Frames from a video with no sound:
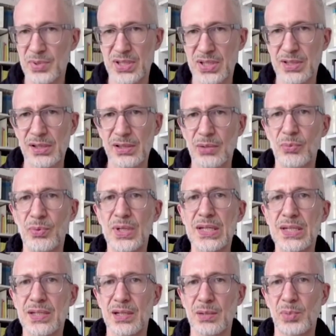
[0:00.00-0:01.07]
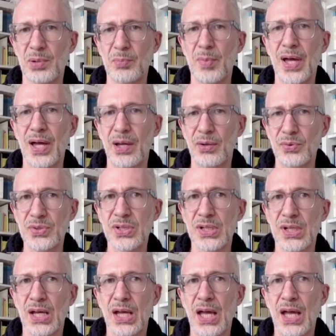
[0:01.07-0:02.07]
still a reasonable amount.